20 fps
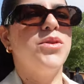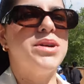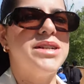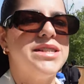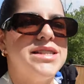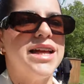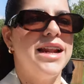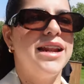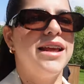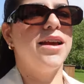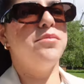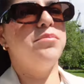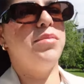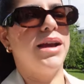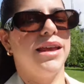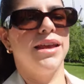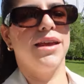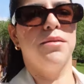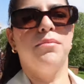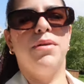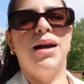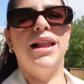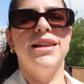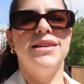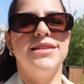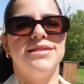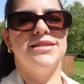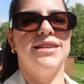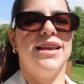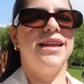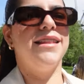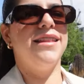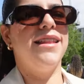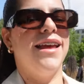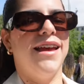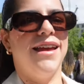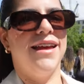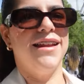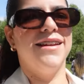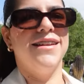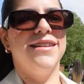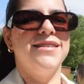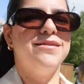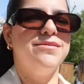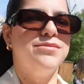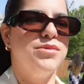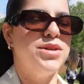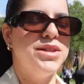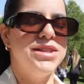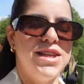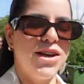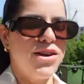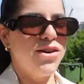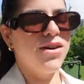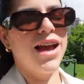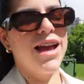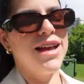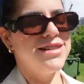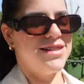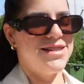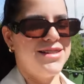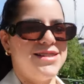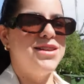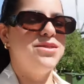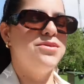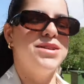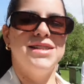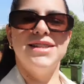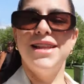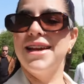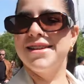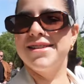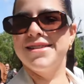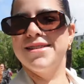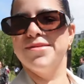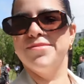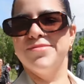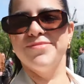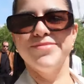we're starting at Buckingham Palace and then we'll take you guys and see what's next. We